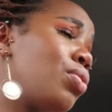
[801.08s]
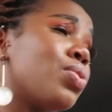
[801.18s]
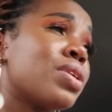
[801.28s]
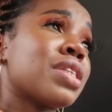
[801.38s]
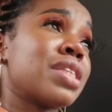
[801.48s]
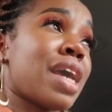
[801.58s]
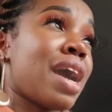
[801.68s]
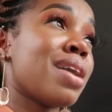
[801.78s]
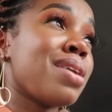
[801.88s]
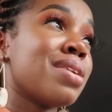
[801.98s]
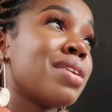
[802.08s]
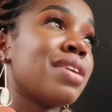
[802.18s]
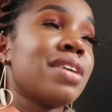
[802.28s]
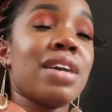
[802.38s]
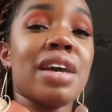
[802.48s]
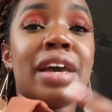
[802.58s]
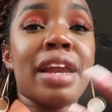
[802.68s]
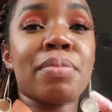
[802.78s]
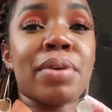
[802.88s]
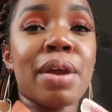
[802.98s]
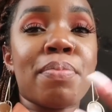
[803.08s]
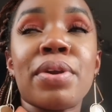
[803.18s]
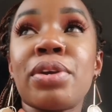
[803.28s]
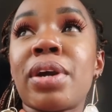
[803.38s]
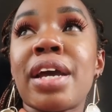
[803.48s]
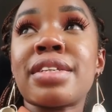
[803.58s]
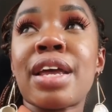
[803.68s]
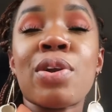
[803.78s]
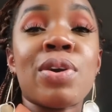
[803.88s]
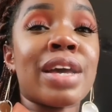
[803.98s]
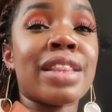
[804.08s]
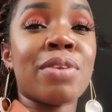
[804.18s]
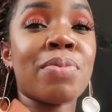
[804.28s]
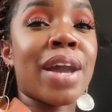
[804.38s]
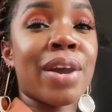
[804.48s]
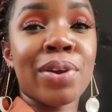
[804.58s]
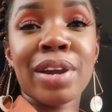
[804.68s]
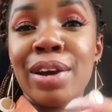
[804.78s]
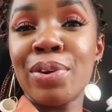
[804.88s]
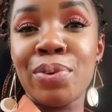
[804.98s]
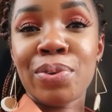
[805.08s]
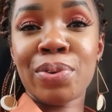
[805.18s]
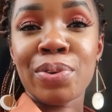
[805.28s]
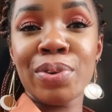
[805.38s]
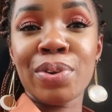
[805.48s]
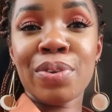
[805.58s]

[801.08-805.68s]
what's there, and I'm gonna bring you guys along, and then we are gonna go